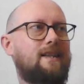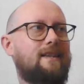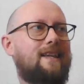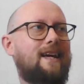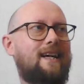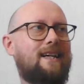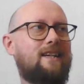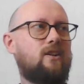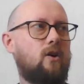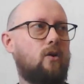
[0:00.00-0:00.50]

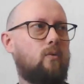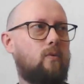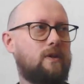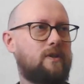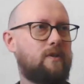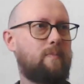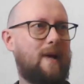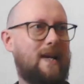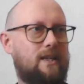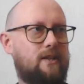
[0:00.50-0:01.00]
They know
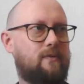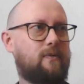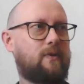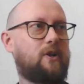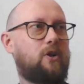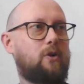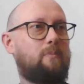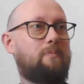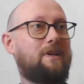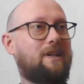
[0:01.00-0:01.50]
what's best for
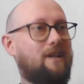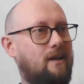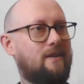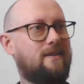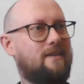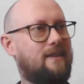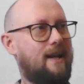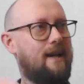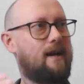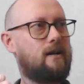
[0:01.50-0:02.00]
you
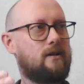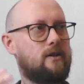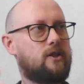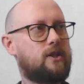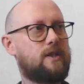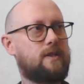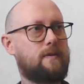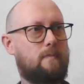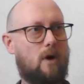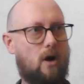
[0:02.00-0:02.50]
because they are
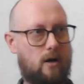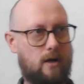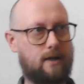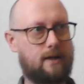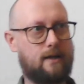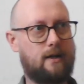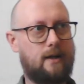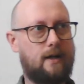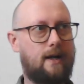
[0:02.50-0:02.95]
smart.